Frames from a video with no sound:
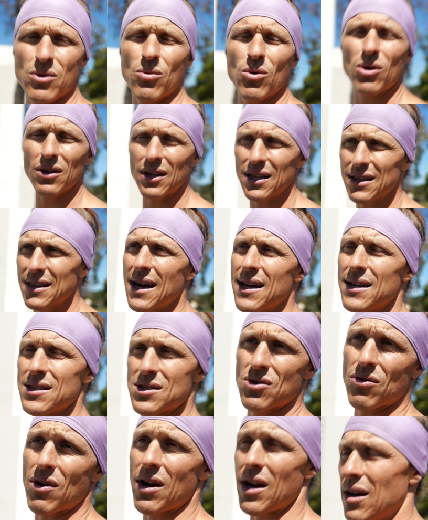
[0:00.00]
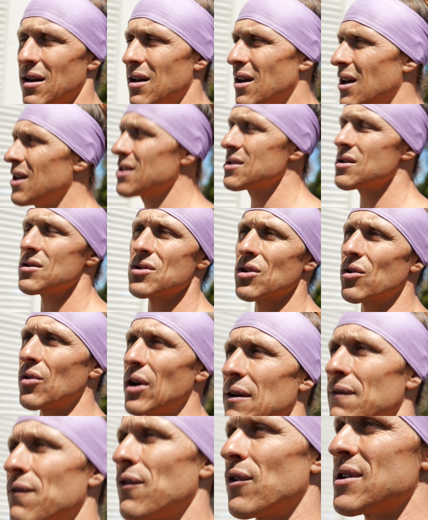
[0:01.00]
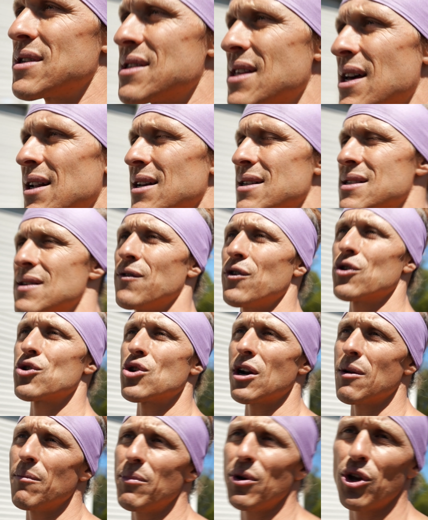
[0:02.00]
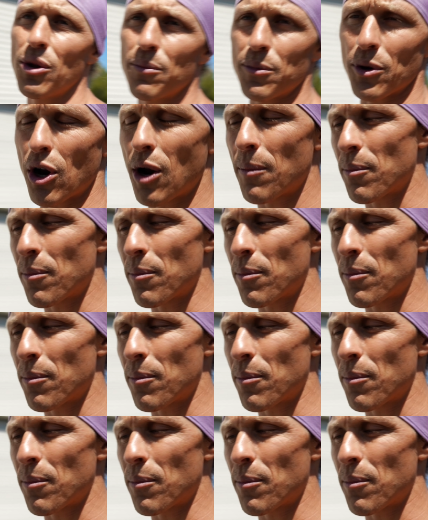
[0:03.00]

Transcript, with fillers: work like that is great. It's also great for aesthetics if you're trying to build up your